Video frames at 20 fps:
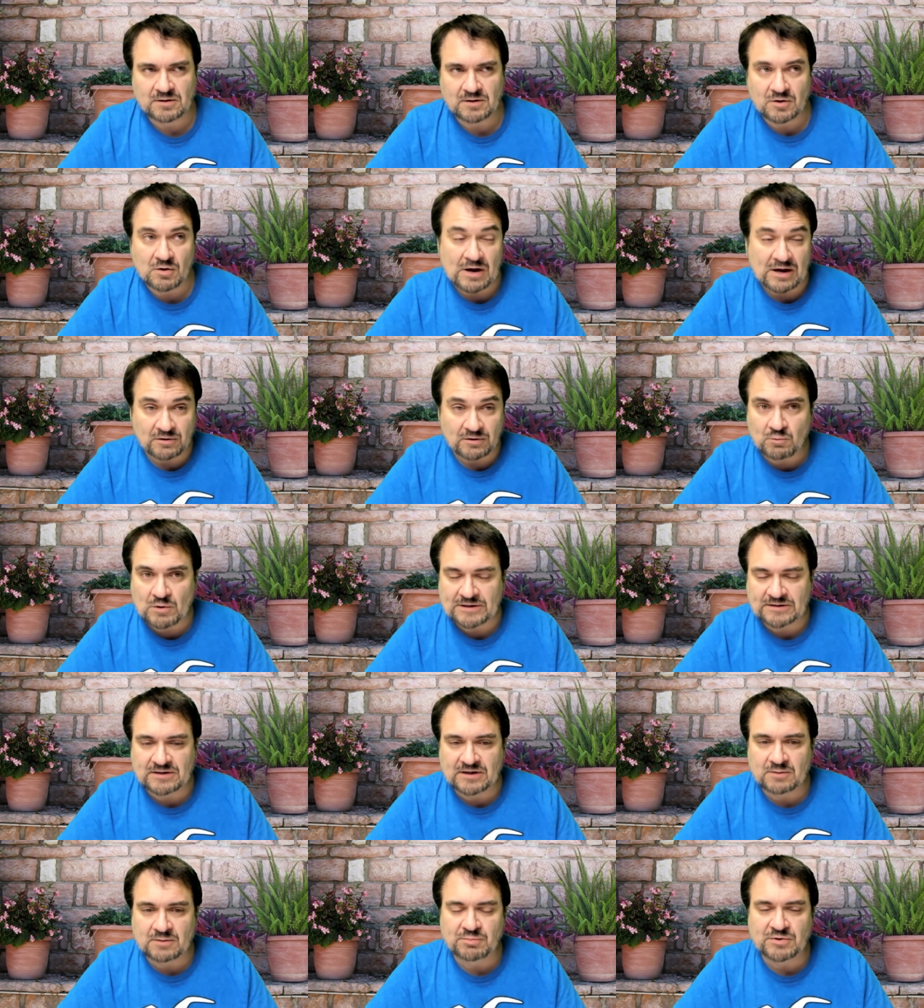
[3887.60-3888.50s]
You know, I only
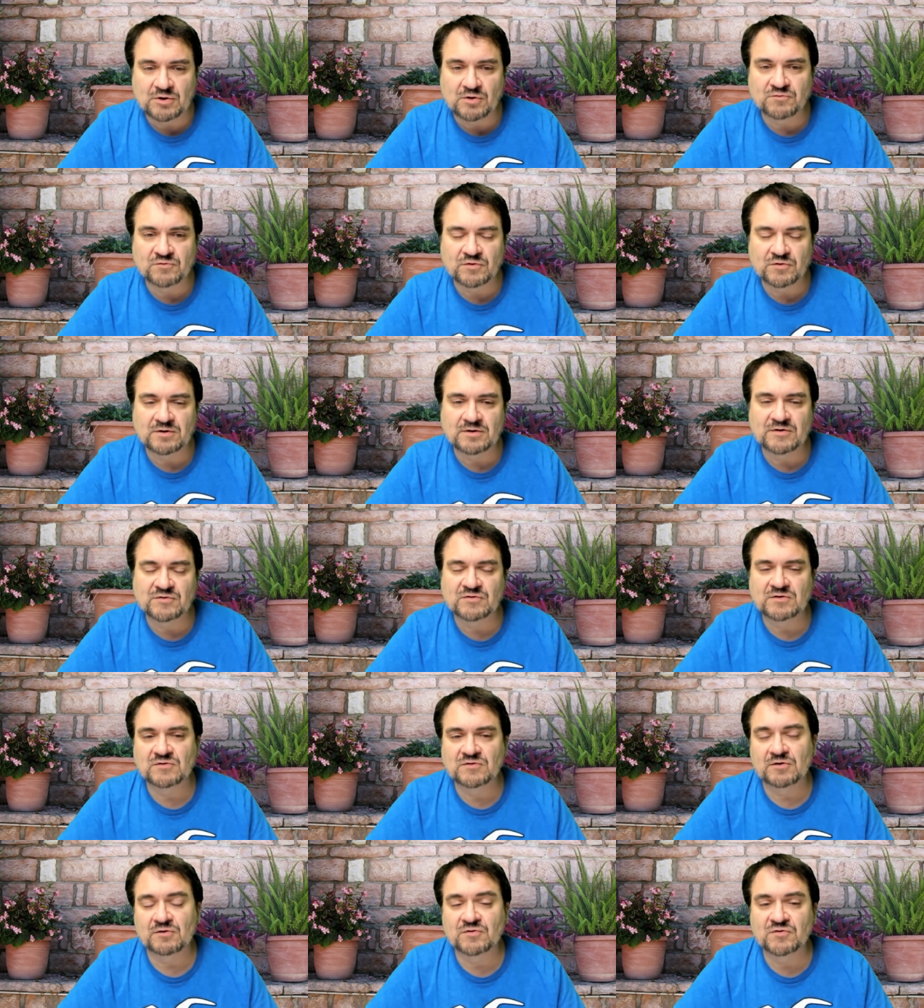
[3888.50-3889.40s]
wanted to get billed for the
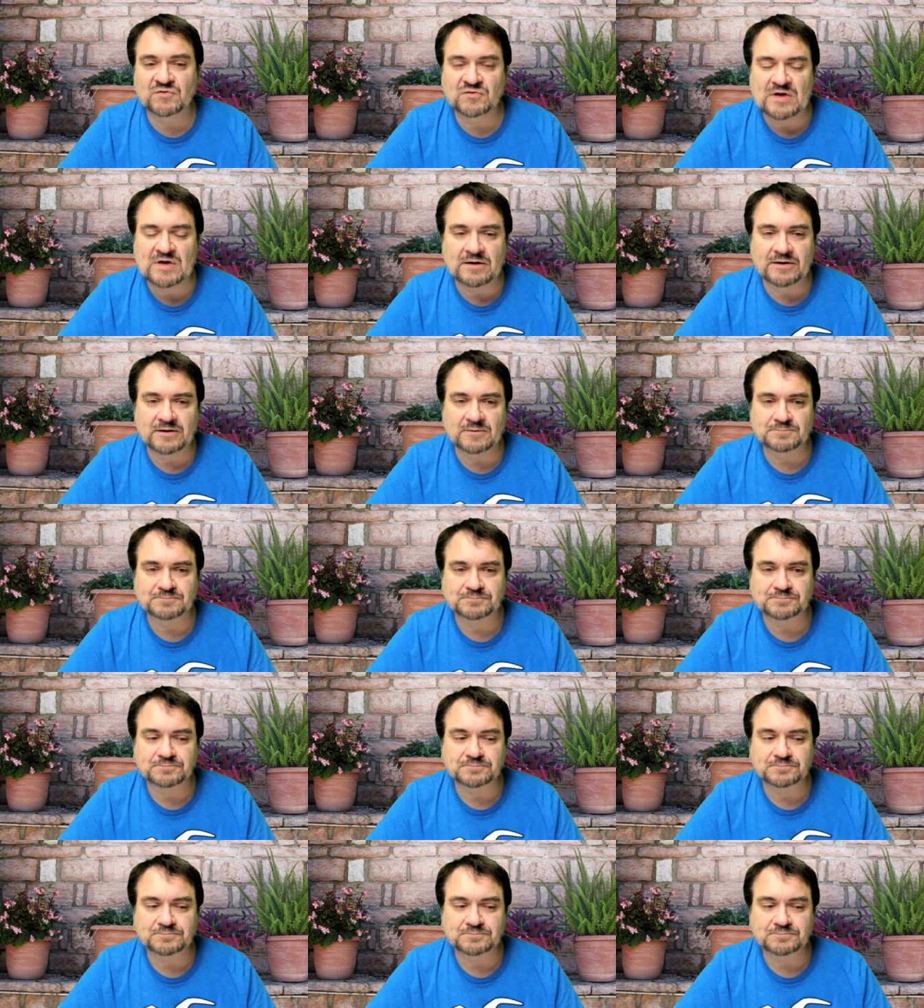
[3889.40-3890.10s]
listings that are selling.